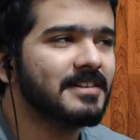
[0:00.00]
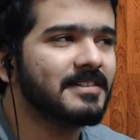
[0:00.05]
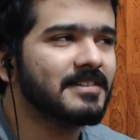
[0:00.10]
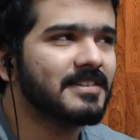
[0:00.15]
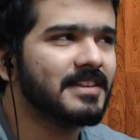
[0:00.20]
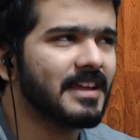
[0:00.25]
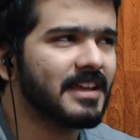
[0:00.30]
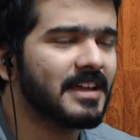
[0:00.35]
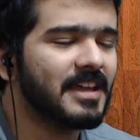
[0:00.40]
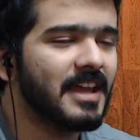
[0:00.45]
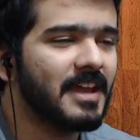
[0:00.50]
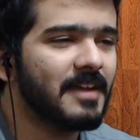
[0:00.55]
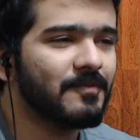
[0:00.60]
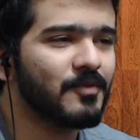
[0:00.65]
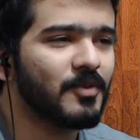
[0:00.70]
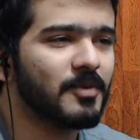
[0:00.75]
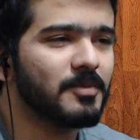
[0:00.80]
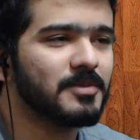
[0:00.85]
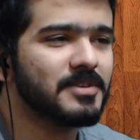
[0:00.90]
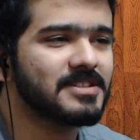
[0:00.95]
that came
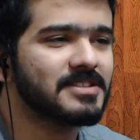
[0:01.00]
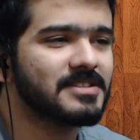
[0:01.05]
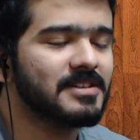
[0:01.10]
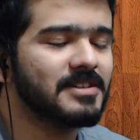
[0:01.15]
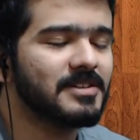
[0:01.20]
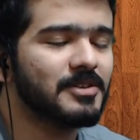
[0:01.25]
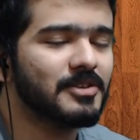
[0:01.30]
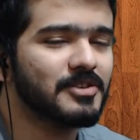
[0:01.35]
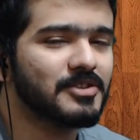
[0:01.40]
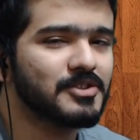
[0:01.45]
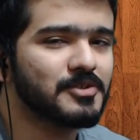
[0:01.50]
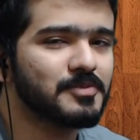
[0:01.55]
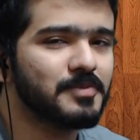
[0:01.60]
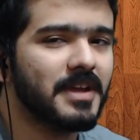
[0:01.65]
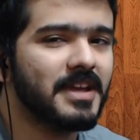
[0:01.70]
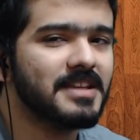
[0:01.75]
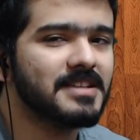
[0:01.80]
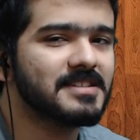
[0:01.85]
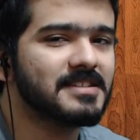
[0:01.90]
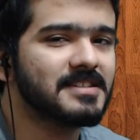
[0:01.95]
from the, you know,
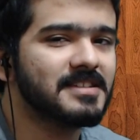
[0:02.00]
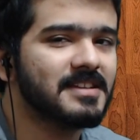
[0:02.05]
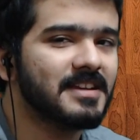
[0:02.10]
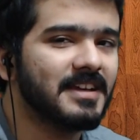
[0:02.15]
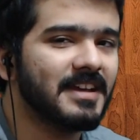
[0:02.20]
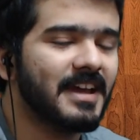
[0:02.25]
space